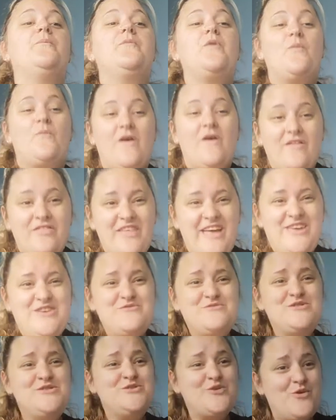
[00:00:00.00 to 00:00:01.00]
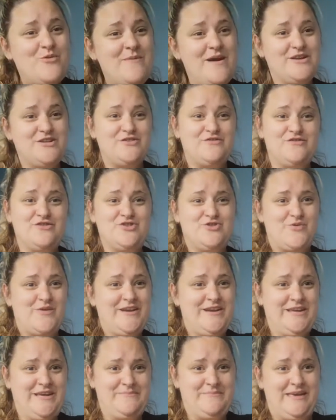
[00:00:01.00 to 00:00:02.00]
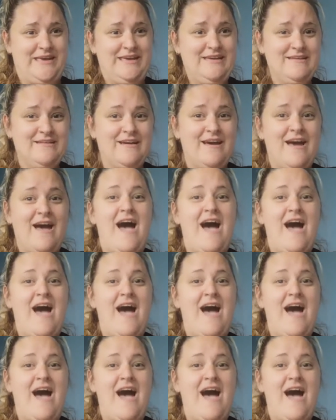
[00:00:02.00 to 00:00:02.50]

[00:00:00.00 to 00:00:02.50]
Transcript: Well, thank you so much for joining me,